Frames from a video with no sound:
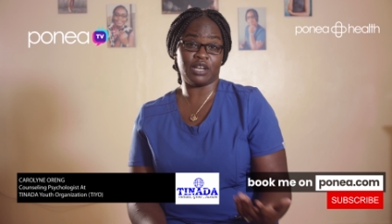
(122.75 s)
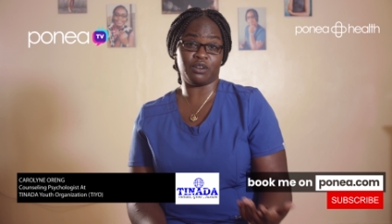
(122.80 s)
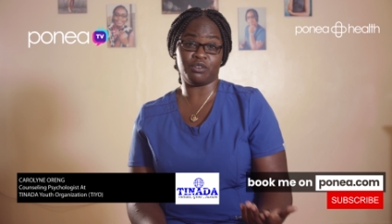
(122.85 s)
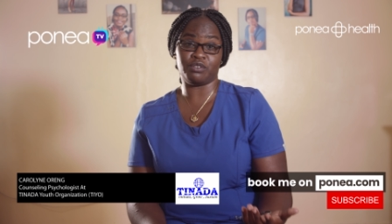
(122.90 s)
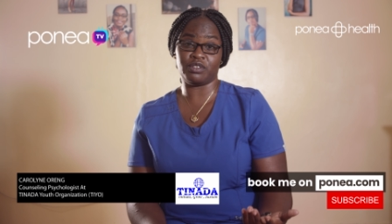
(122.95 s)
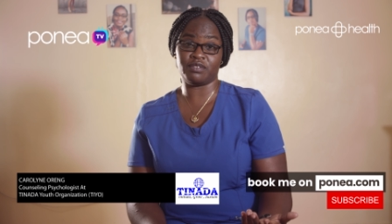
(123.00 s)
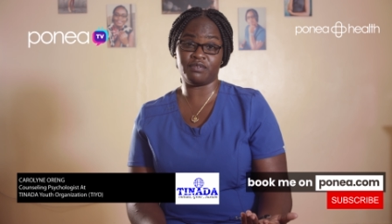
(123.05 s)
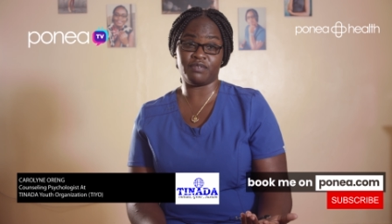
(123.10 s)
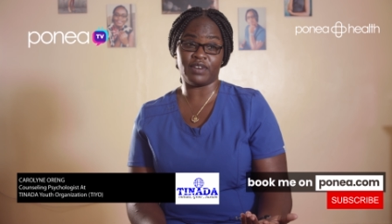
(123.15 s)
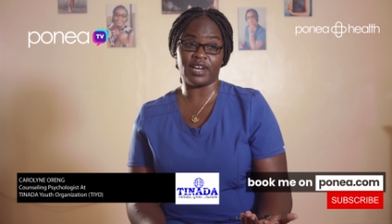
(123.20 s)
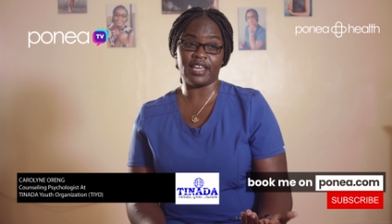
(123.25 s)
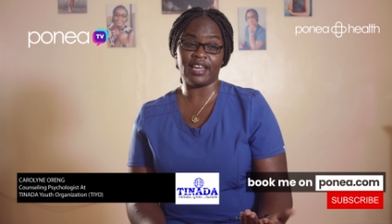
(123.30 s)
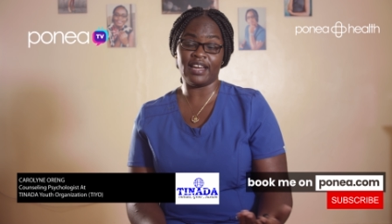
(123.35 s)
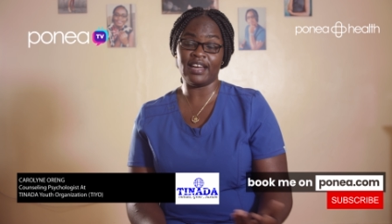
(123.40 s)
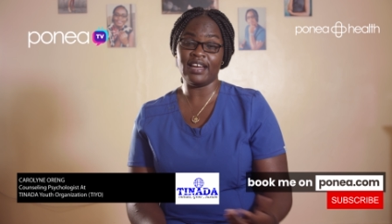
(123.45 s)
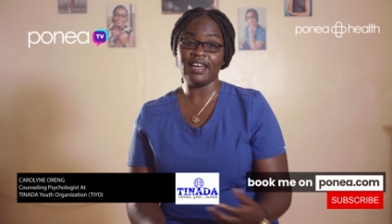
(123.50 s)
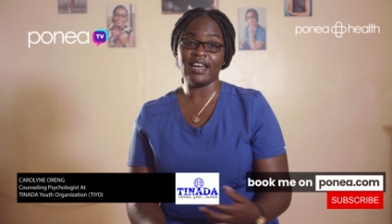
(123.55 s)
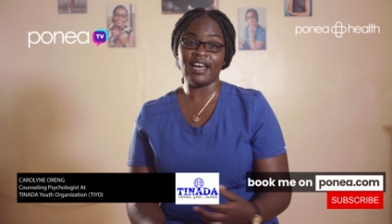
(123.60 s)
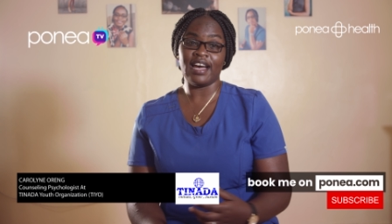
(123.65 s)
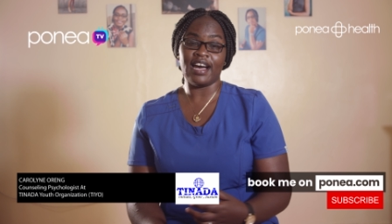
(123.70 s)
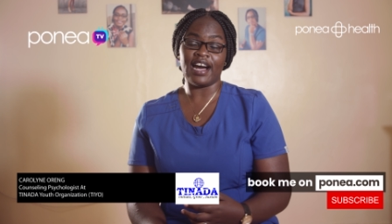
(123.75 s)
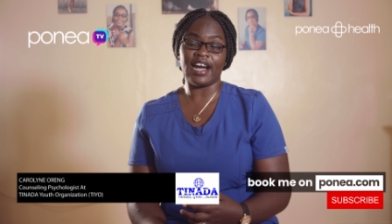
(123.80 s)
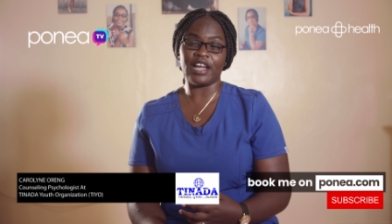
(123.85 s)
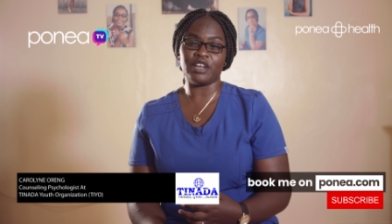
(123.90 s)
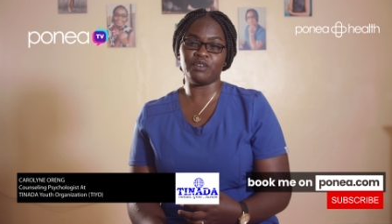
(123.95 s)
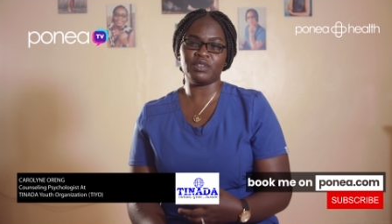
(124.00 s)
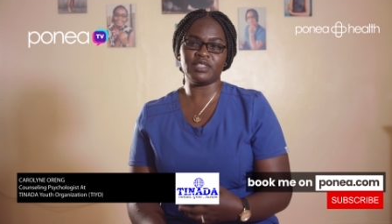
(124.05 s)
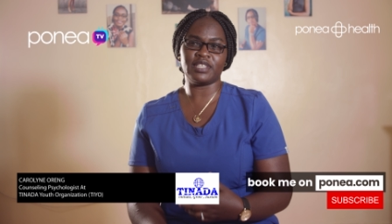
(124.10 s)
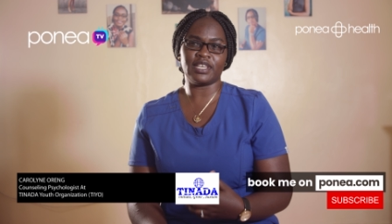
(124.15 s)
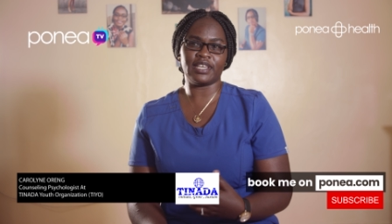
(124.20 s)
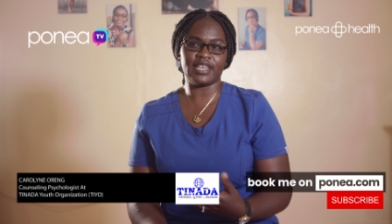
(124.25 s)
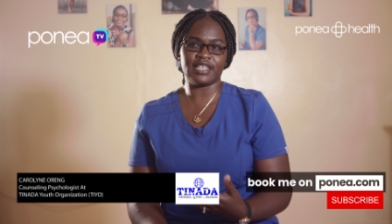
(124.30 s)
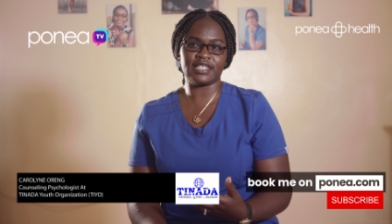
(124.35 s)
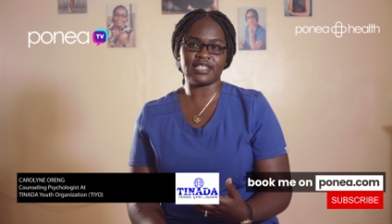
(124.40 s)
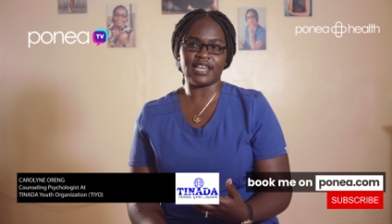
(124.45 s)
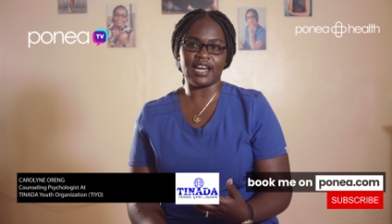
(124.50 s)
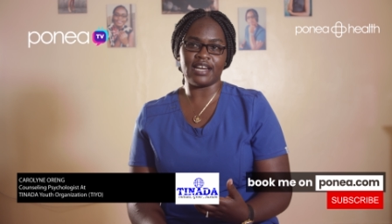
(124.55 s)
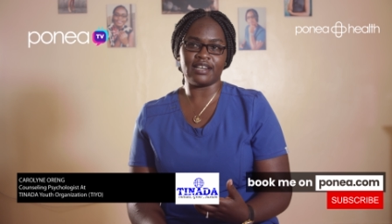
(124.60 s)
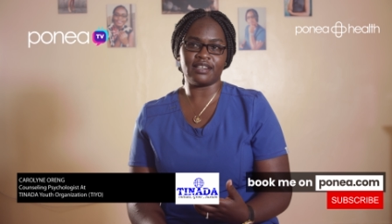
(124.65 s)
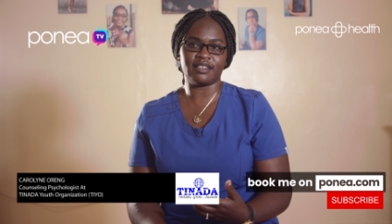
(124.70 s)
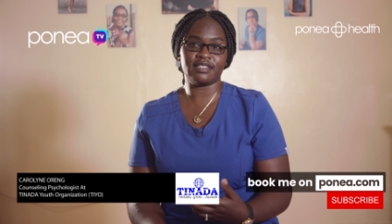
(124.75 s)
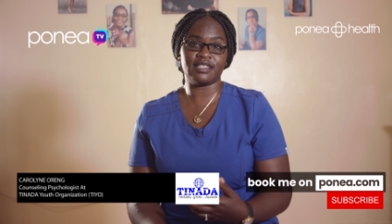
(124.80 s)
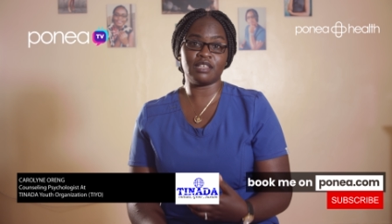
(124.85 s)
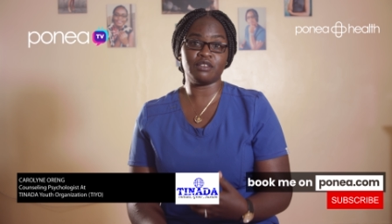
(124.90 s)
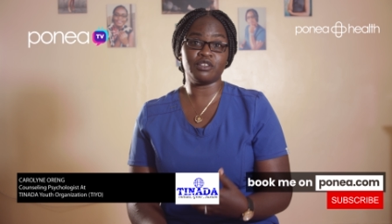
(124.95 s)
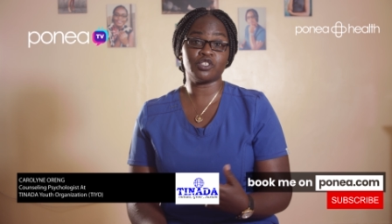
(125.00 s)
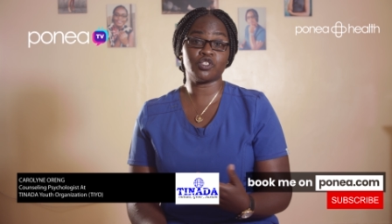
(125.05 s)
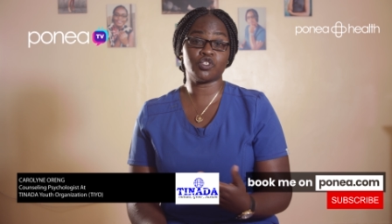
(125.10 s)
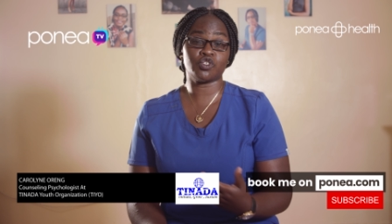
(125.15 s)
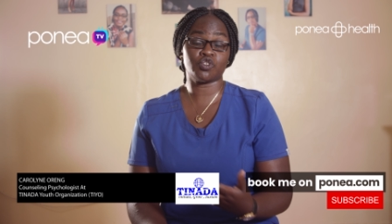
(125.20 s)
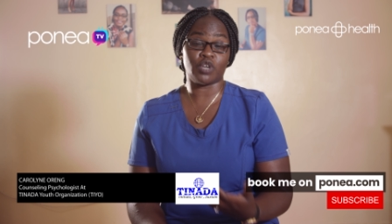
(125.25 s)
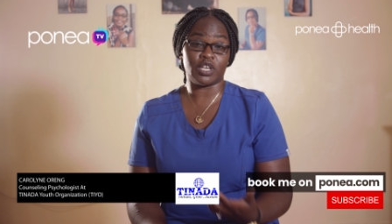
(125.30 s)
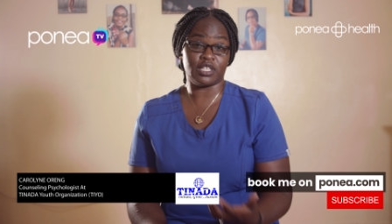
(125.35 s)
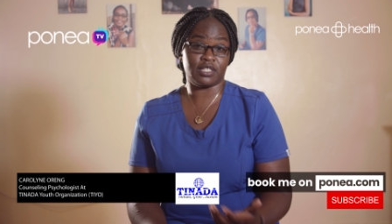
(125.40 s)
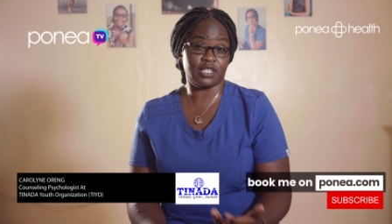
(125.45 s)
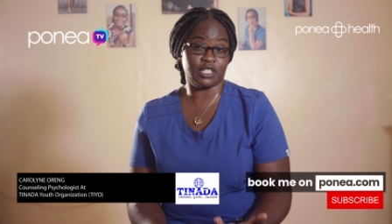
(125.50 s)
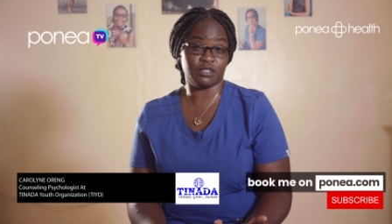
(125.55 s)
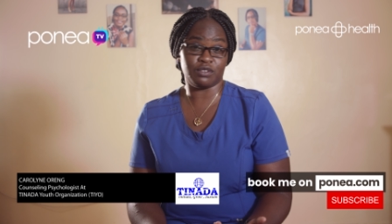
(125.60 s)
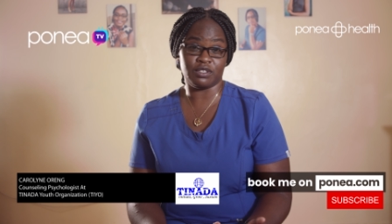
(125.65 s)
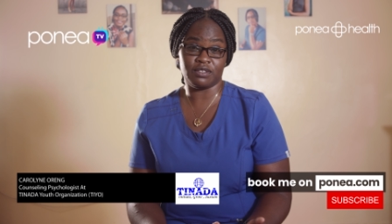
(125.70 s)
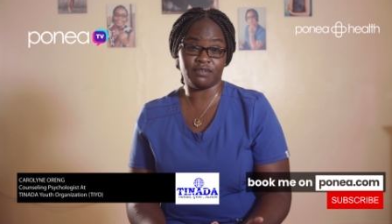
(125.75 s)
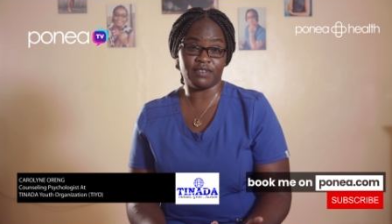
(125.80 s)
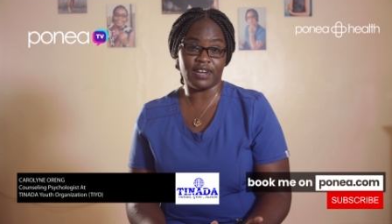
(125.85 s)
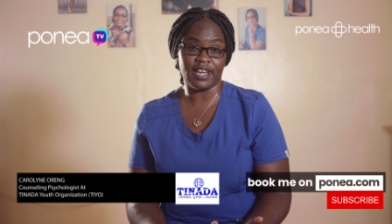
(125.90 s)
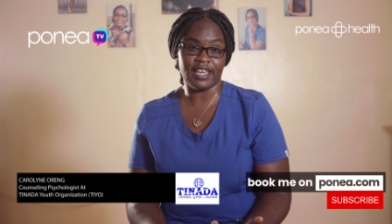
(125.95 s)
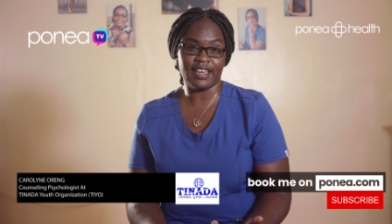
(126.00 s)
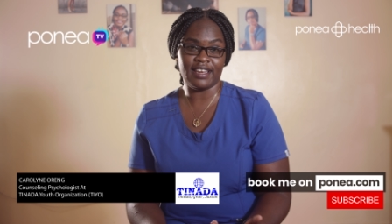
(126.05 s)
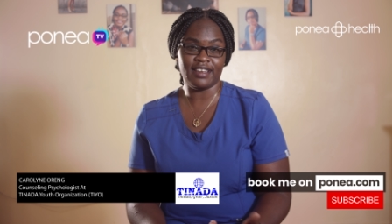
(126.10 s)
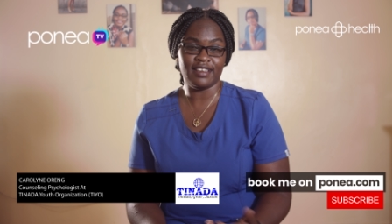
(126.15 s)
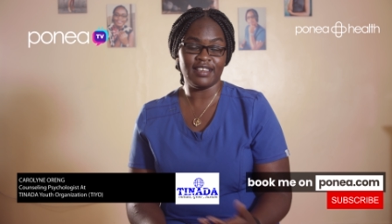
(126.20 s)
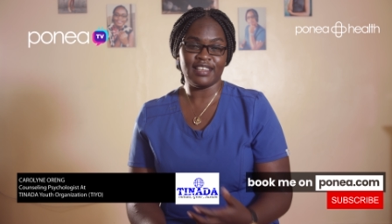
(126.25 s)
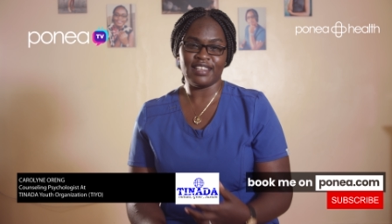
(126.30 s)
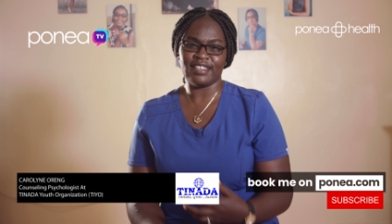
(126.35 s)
around with fire. And when they get angry, they destroy things with fire.